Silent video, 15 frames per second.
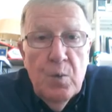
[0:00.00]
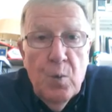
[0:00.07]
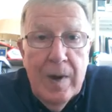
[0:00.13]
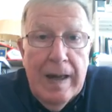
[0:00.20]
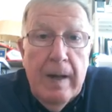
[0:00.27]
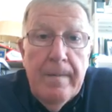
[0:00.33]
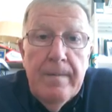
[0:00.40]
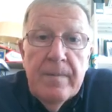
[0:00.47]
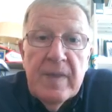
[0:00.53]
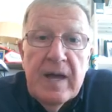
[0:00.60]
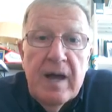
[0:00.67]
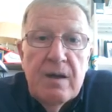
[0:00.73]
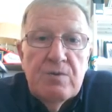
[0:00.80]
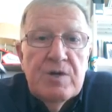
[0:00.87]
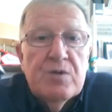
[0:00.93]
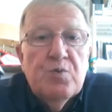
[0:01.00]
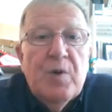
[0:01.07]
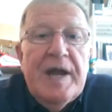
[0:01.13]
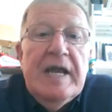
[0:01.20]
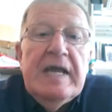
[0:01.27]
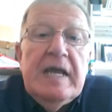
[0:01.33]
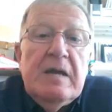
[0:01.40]
well, I was
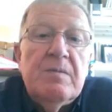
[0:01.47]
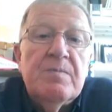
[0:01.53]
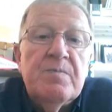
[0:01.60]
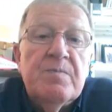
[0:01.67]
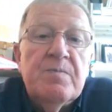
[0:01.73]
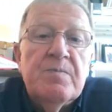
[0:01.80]
waiting